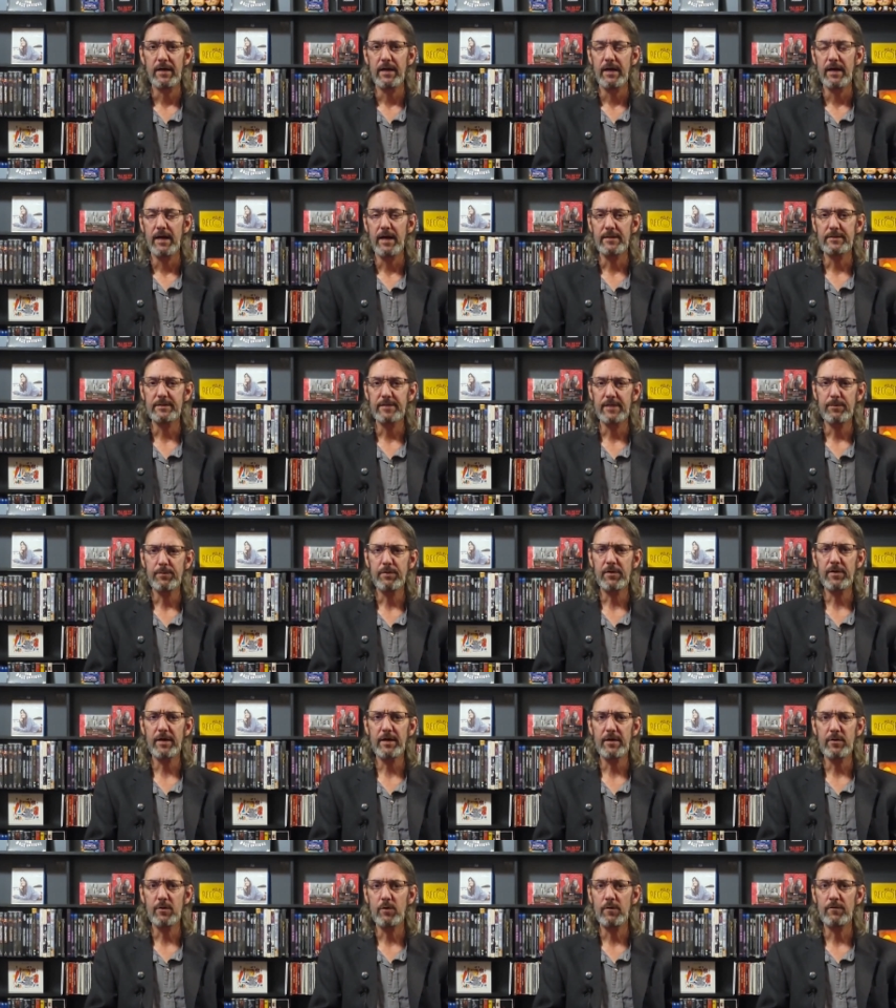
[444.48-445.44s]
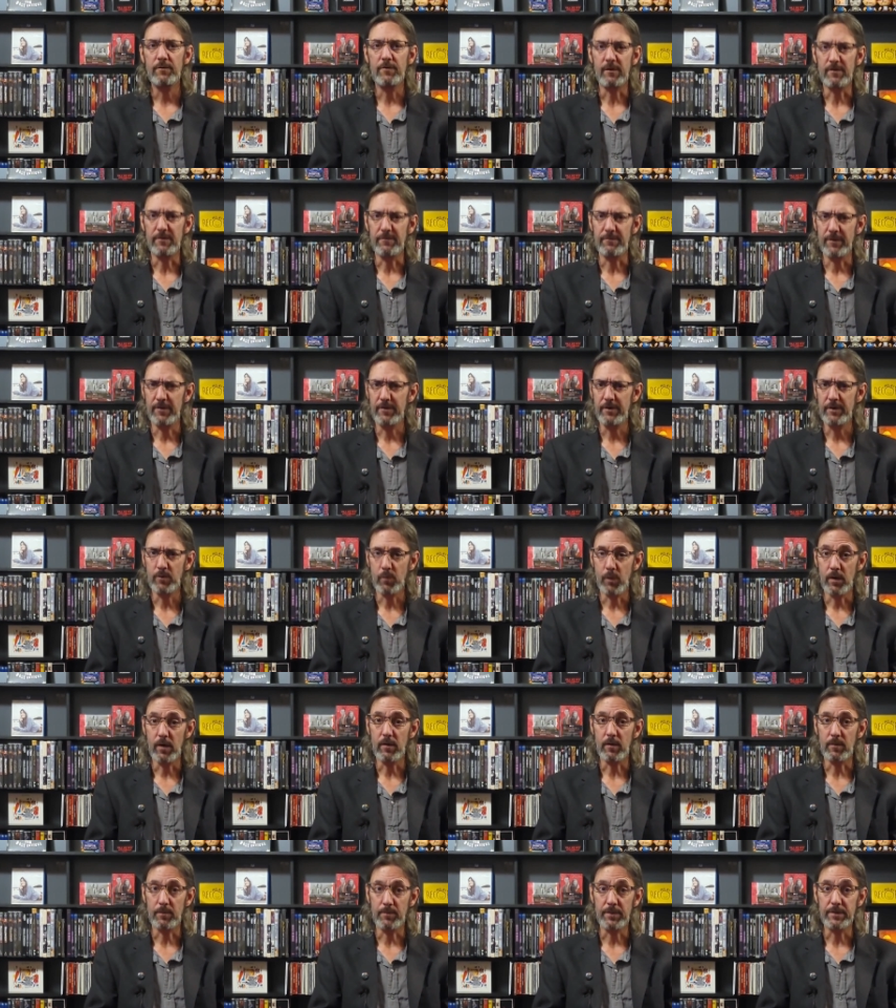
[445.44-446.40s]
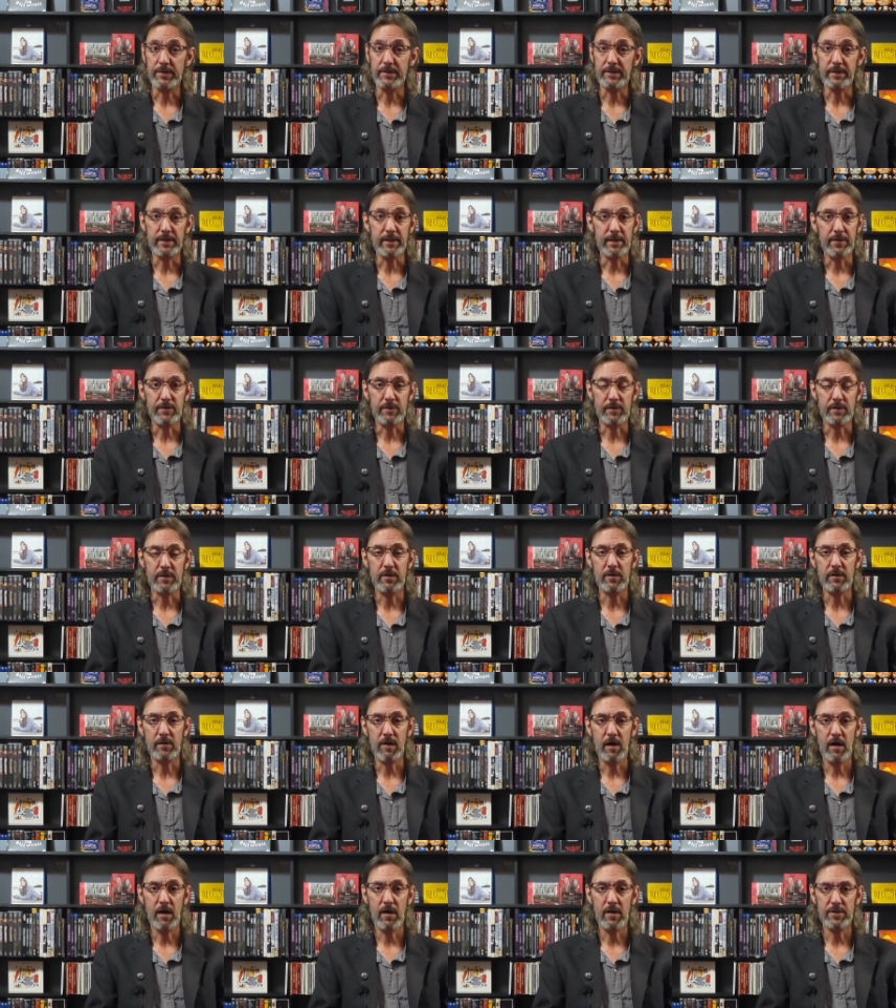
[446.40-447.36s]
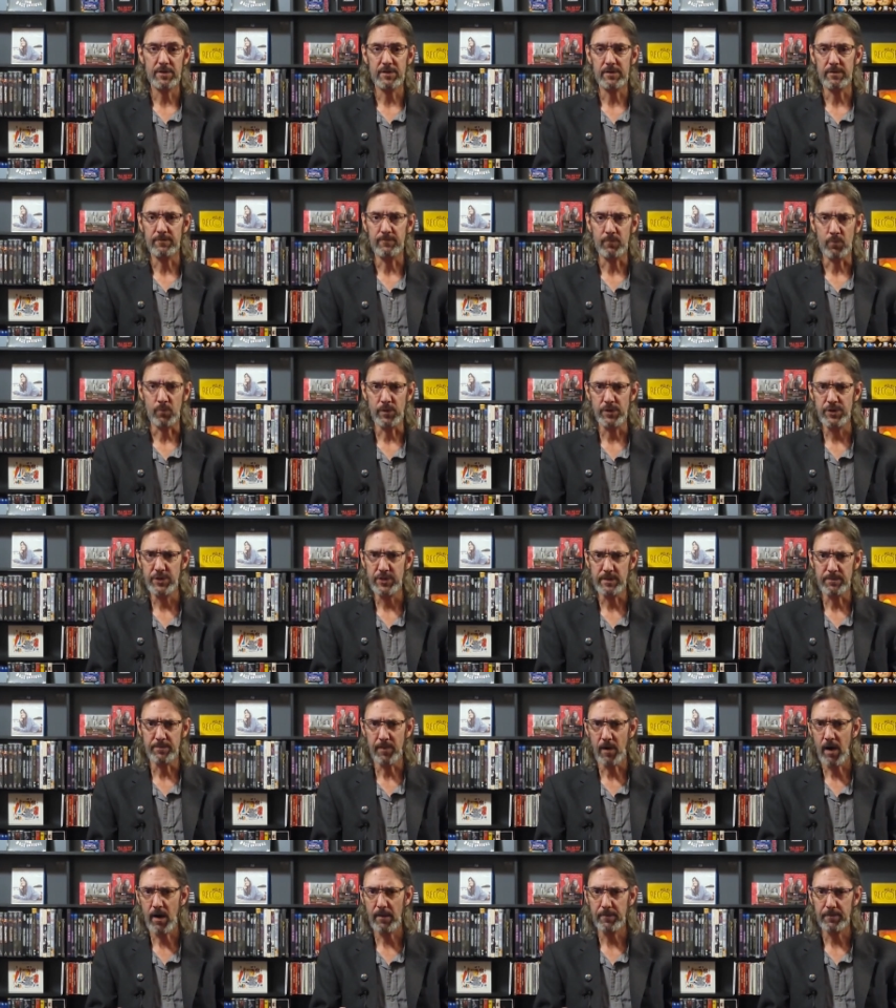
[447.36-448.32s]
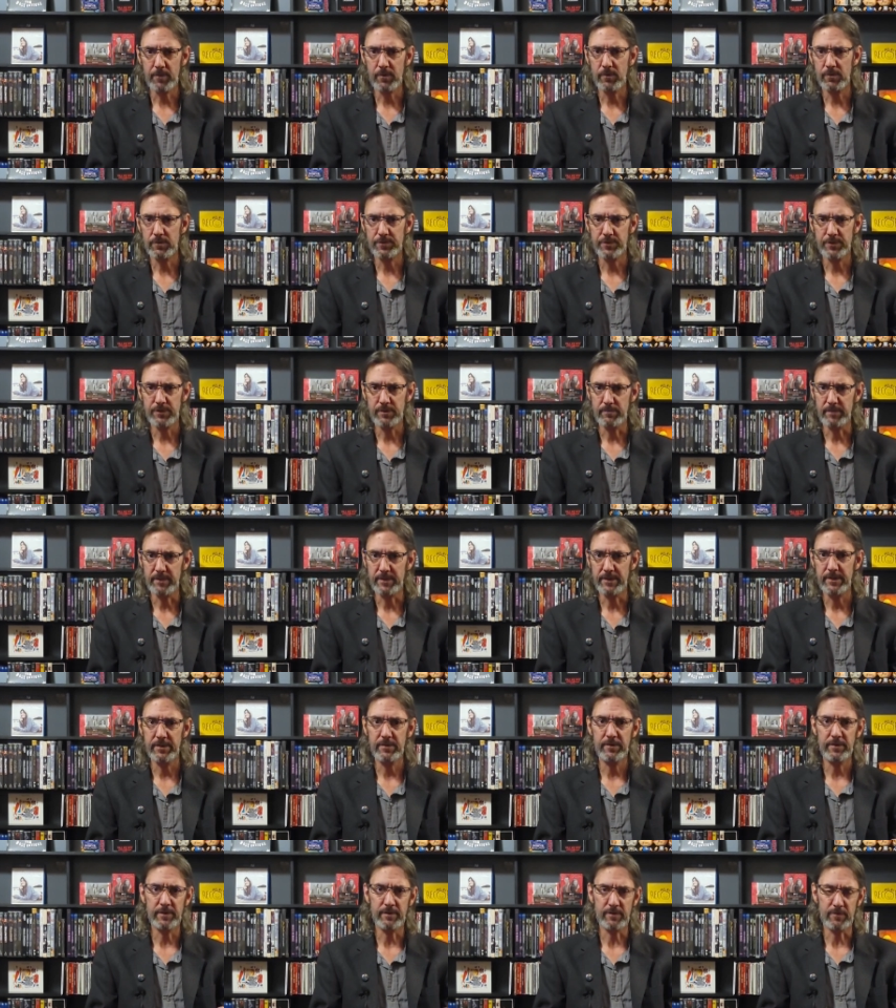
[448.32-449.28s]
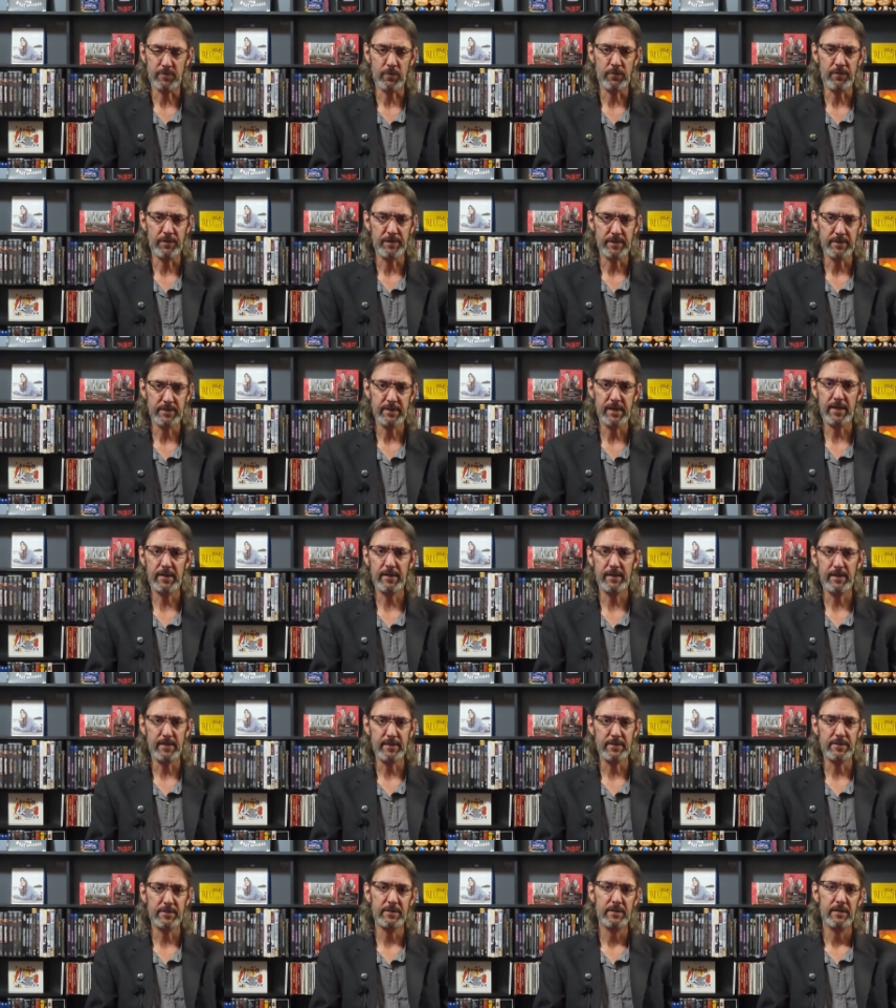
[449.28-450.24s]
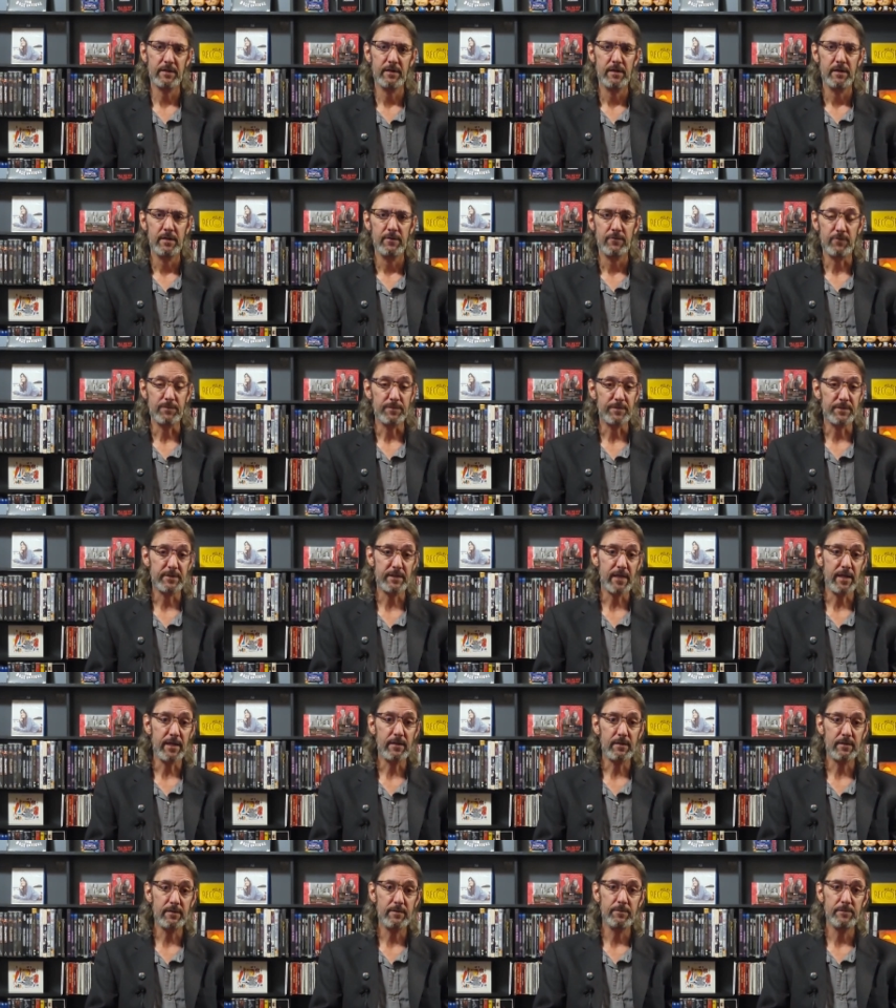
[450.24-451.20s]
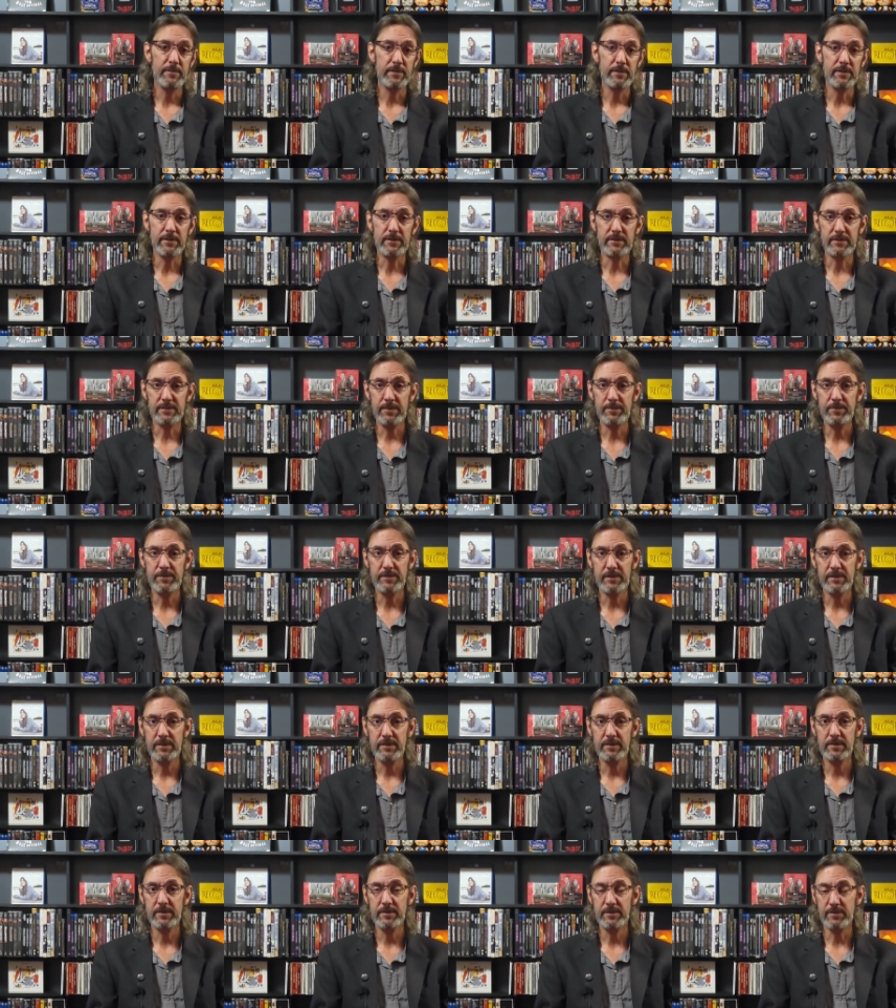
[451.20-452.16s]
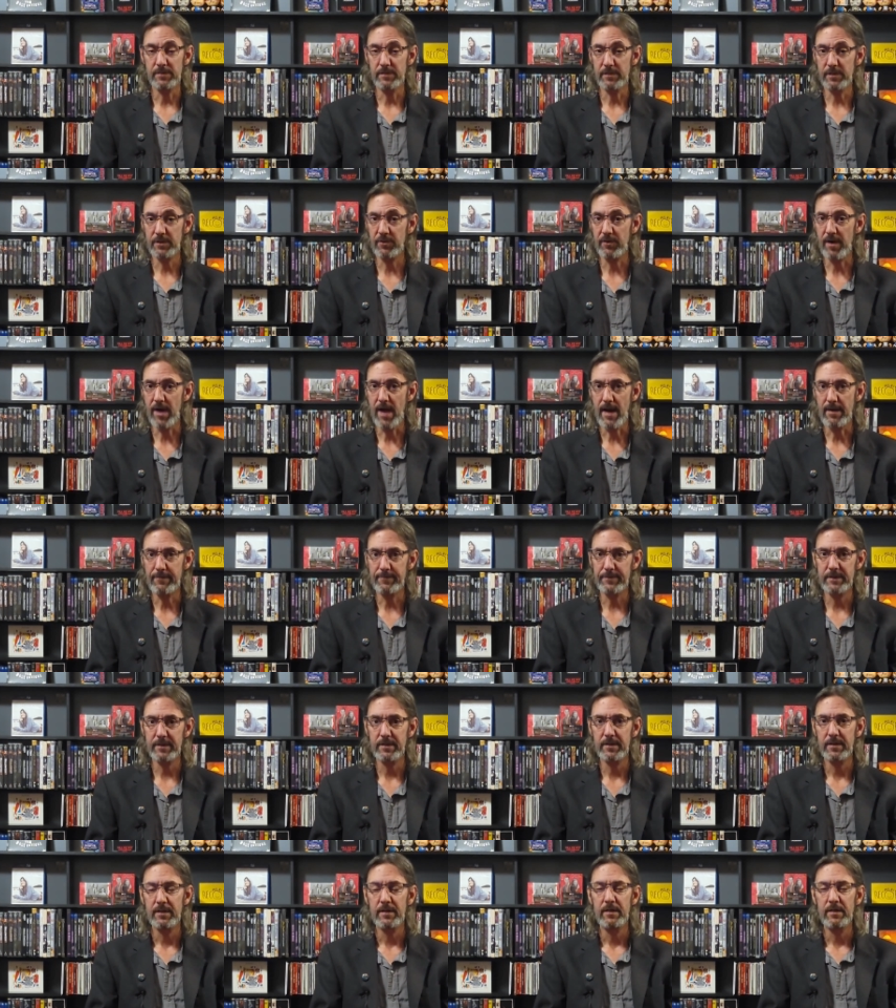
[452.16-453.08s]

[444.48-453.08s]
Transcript: as they play over a very well put together collage of witchy pop culture material over the decades, from Salem to The Simpsons to The Craft.